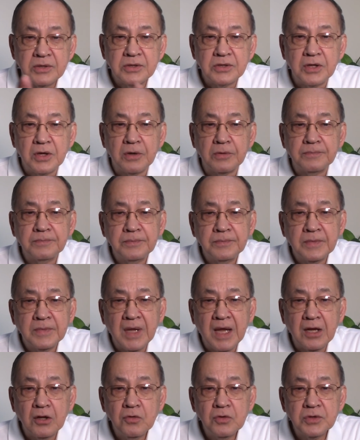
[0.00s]
So
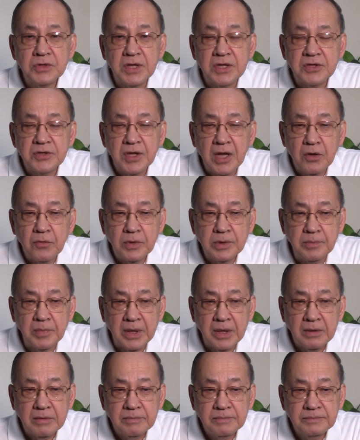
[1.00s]
hang loose and stay
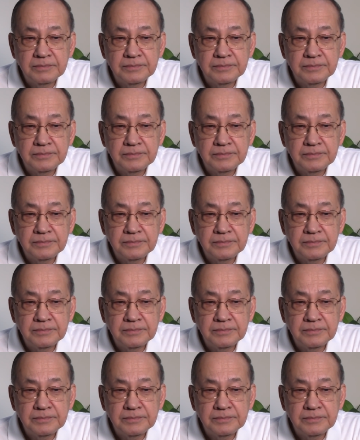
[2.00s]
with me.